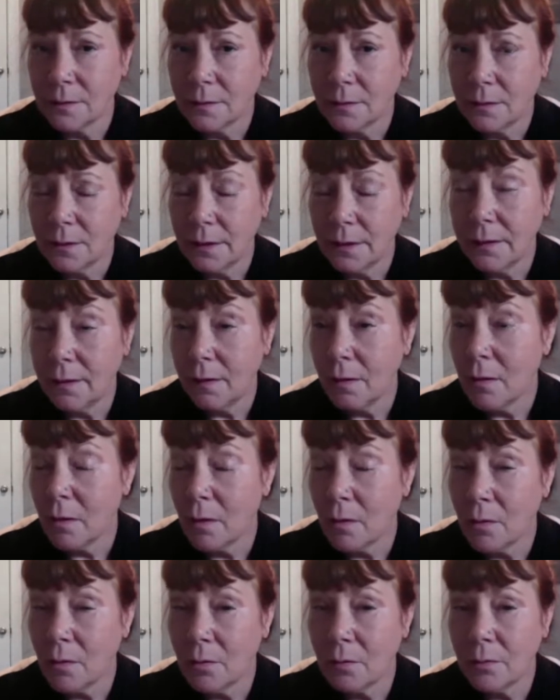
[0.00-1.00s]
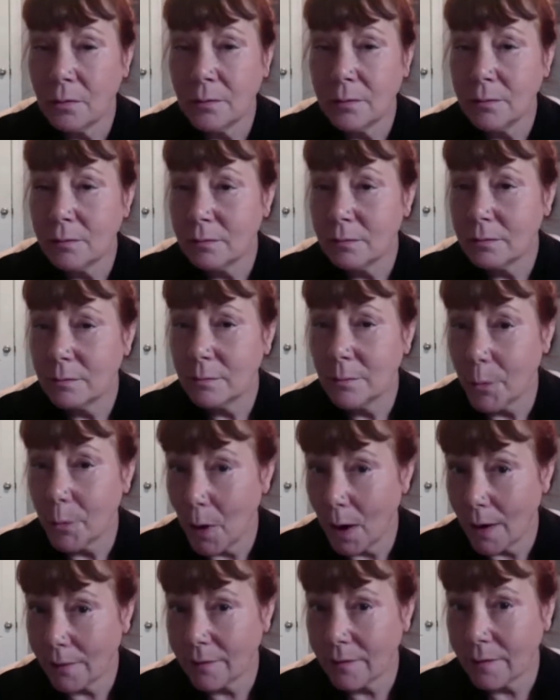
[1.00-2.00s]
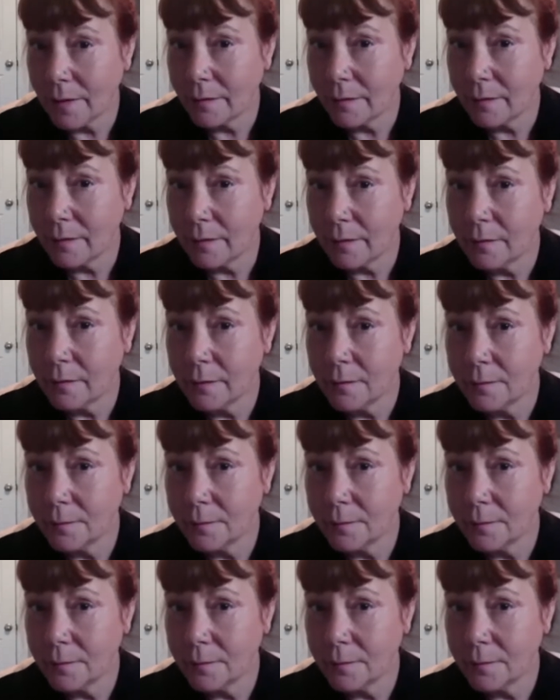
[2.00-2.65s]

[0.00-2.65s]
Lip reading: and our own processes.